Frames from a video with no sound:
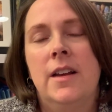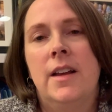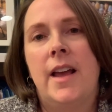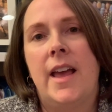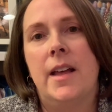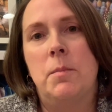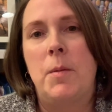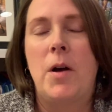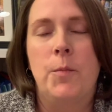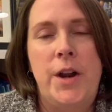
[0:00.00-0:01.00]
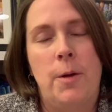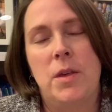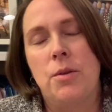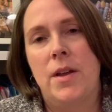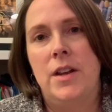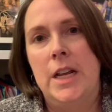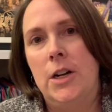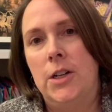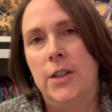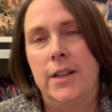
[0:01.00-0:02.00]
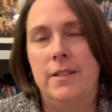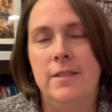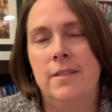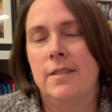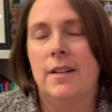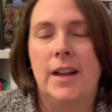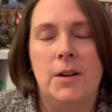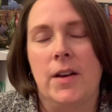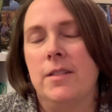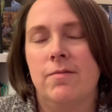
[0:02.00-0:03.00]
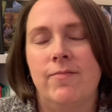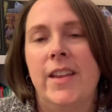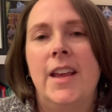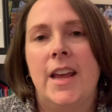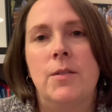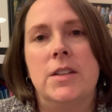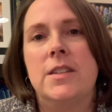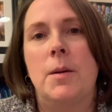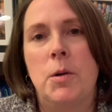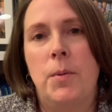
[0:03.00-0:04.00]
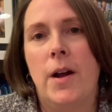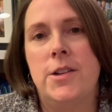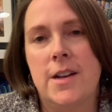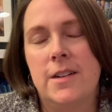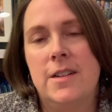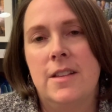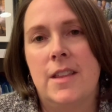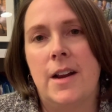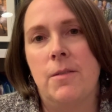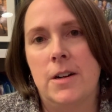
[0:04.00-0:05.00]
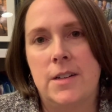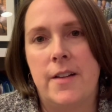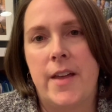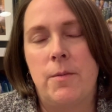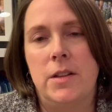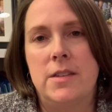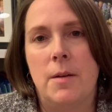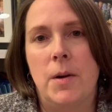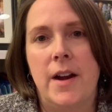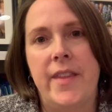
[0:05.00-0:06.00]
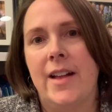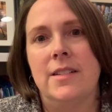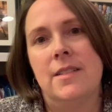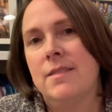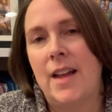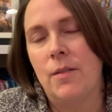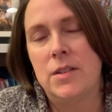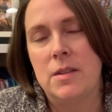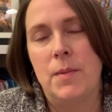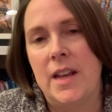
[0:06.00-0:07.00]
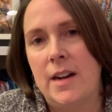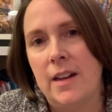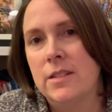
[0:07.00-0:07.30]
And my mom would help me thread the needle. And anyway, it was a summer project that I worked on that one summer, and that was the beginning.